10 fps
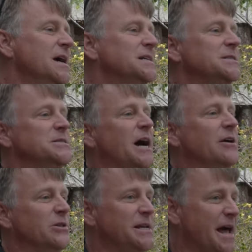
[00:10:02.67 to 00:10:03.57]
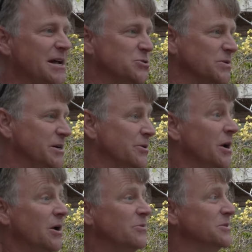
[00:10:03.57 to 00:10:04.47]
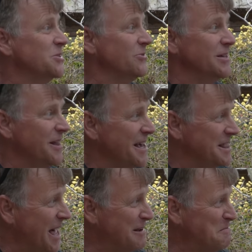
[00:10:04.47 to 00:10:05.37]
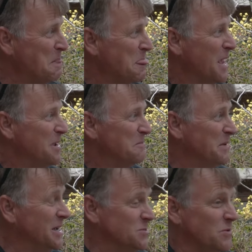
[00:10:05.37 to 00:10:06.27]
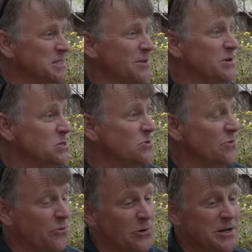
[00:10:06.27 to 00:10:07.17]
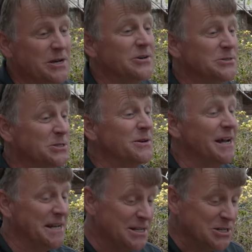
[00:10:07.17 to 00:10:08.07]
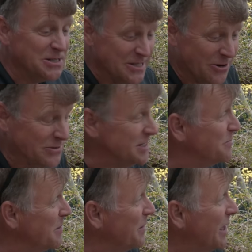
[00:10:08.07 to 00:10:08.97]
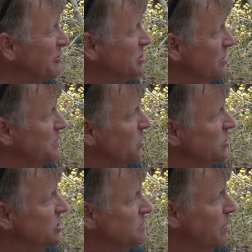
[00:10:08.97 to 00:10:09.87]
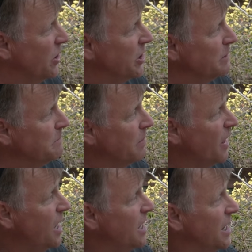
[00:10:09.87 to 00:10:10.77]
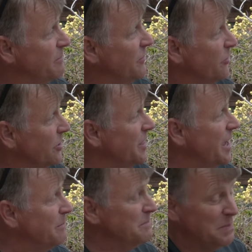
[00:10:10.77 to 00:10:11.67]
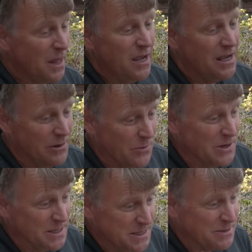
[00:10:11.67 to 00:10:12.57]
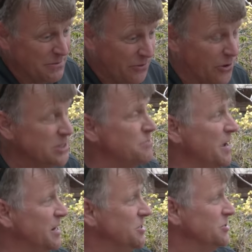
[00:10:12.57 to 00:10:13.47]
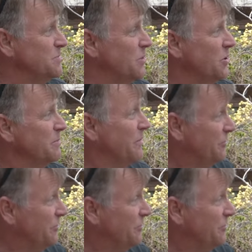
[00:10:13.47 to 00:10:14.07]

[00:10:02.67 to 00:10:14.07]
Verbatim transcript: It's entirely natural here. Well, it's only like that because once every two to four years, you have got Nature Conservancy people out with drip torches burning, and before them, it was forest managers burning.